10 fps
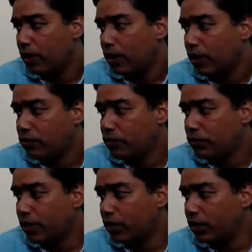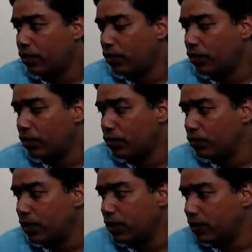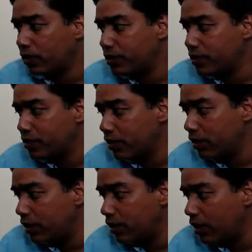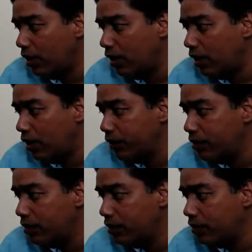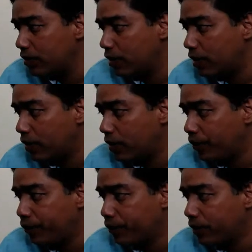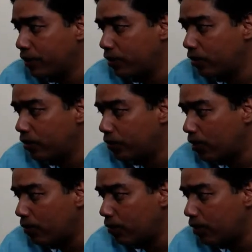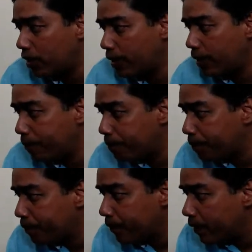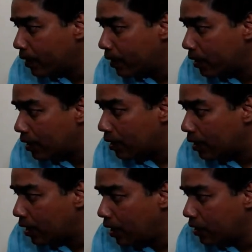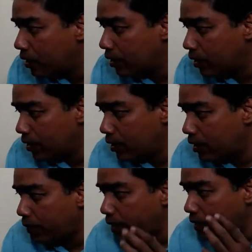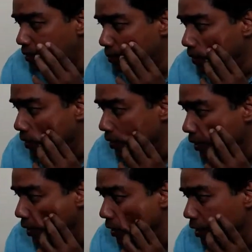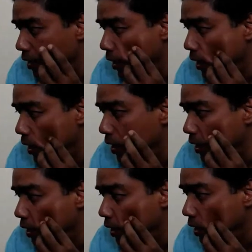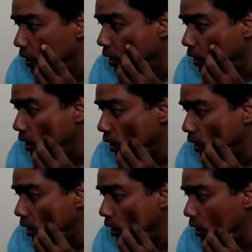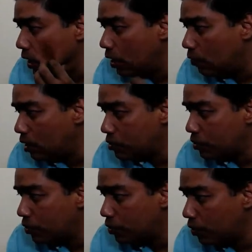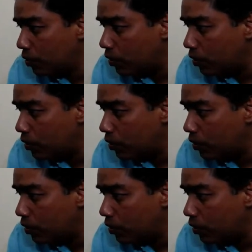So we can go to the other question here, which is from another participant here, and he wants to know